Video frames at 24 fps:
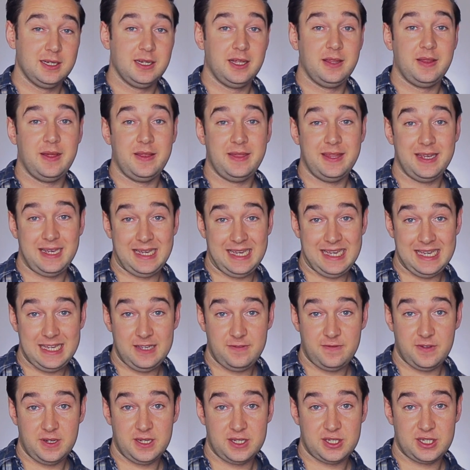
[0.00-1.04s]
then the E
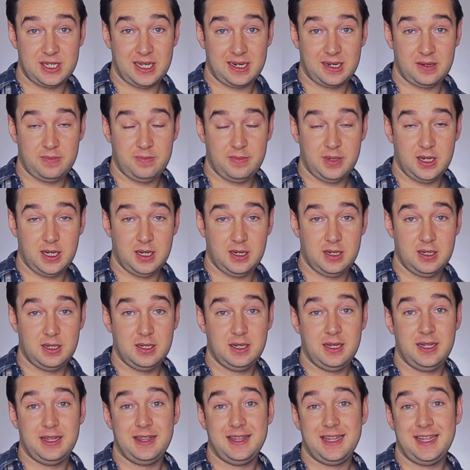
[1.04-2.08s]
for the second bar,
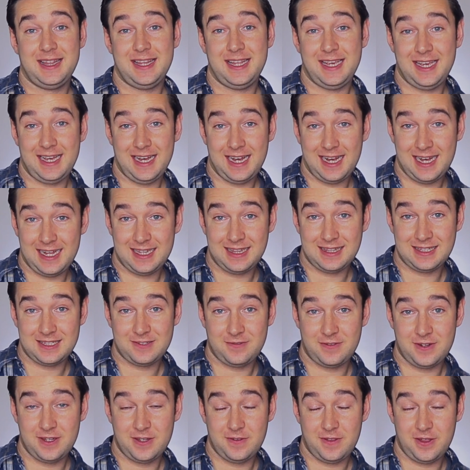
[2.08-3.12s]
then the and
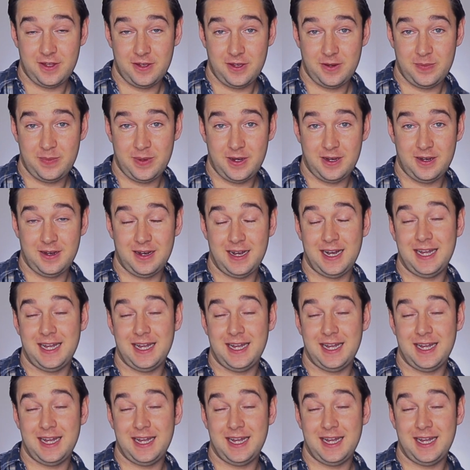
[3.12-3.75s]
for the third bar,